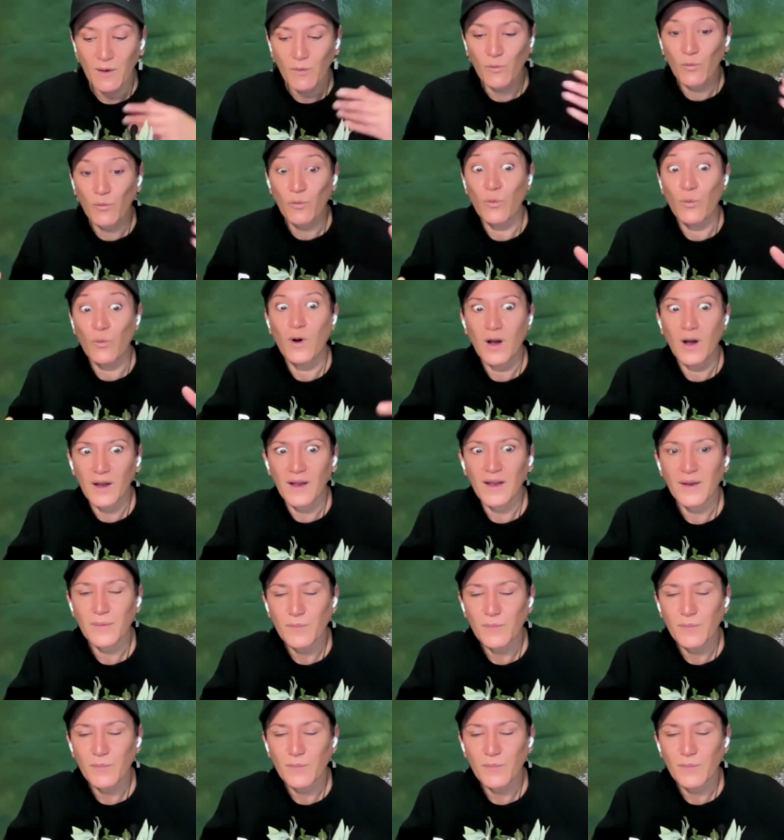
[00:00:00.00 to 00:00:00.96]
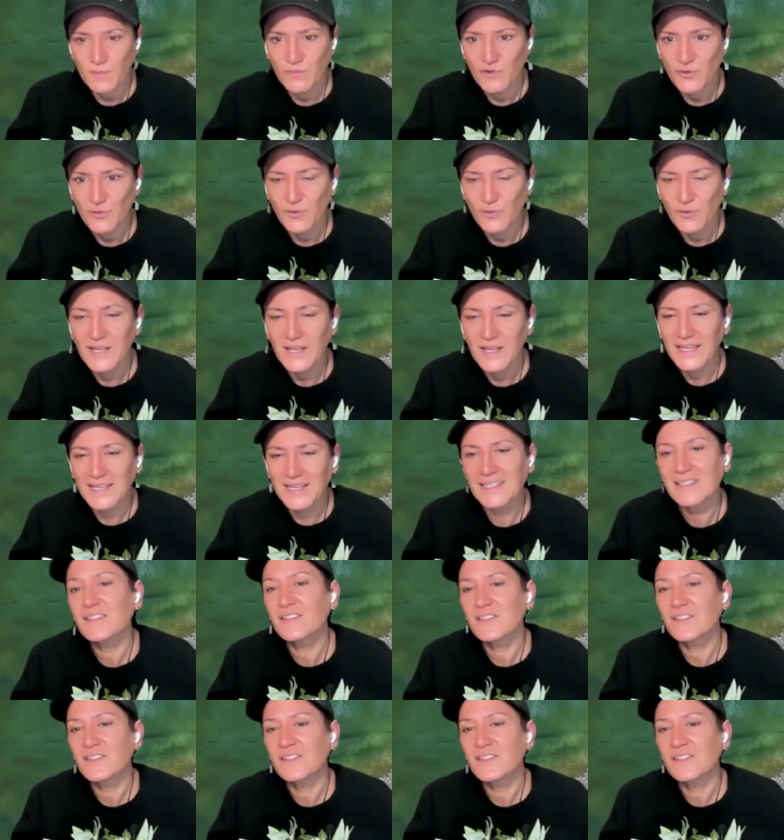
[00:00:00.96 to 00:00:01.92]
talking about why bottom
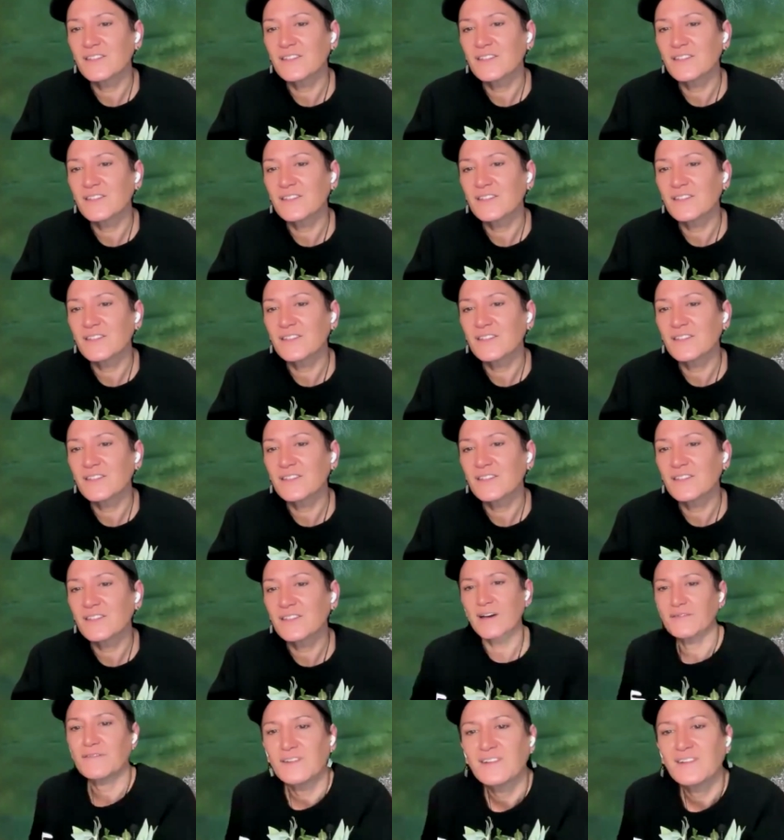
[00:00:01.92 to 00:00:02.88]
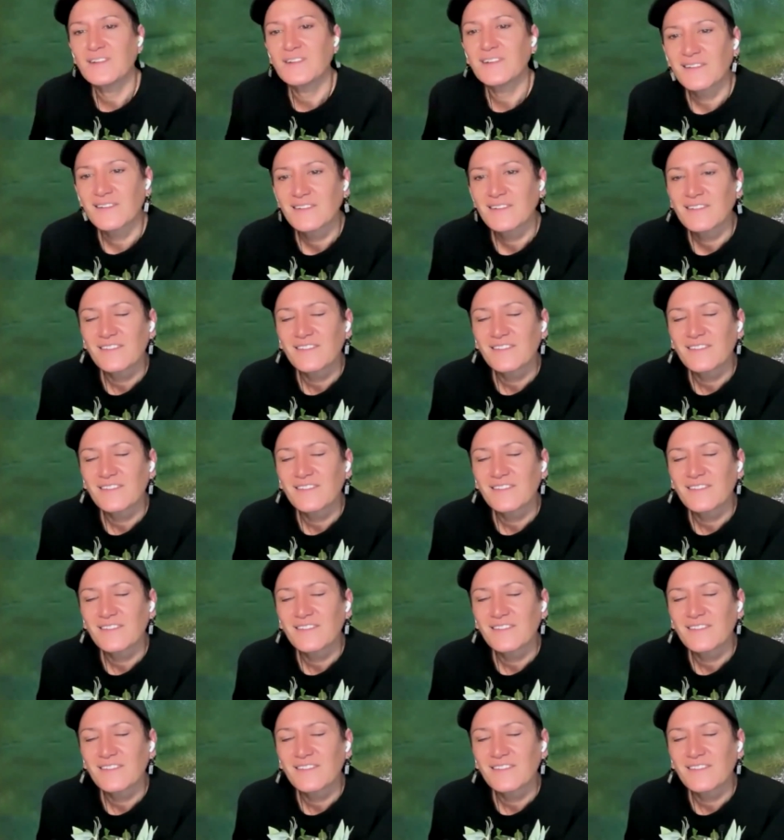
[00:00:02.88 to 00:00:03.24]
trawling is so destructive.